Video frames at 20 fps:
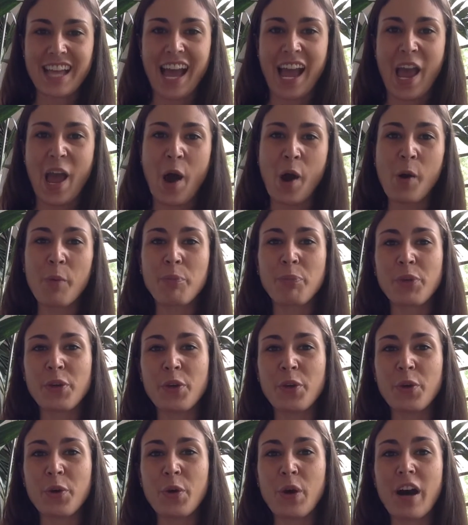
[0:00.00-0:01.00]
I hope
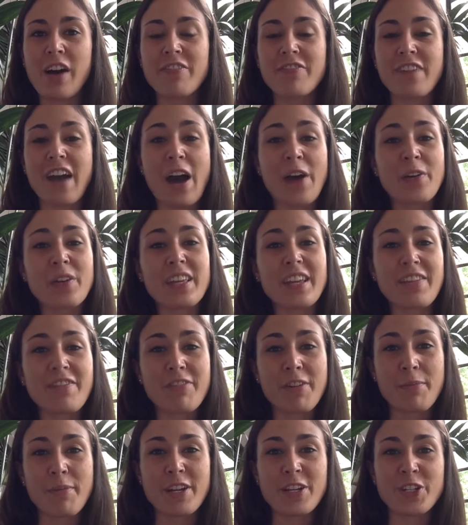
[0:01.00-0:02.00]
you found the
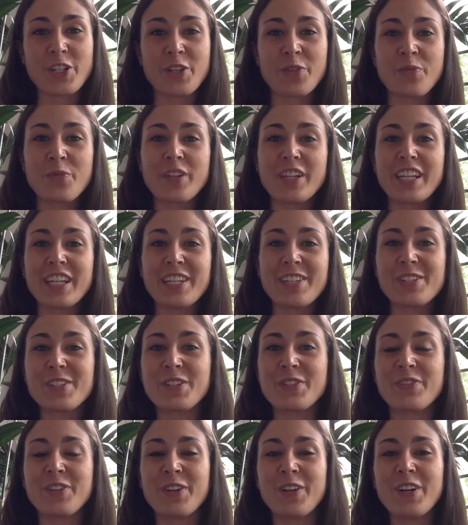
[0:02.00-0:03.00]
information really
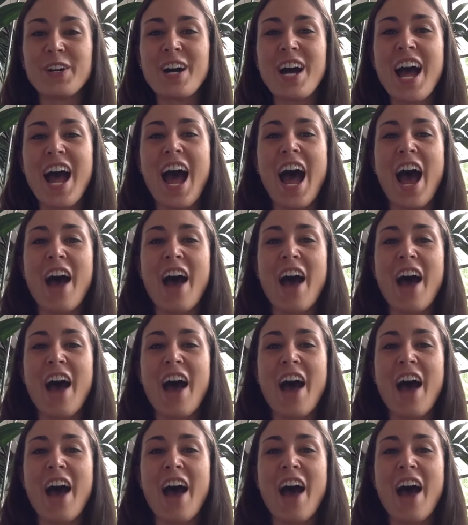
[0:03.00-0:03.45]
useful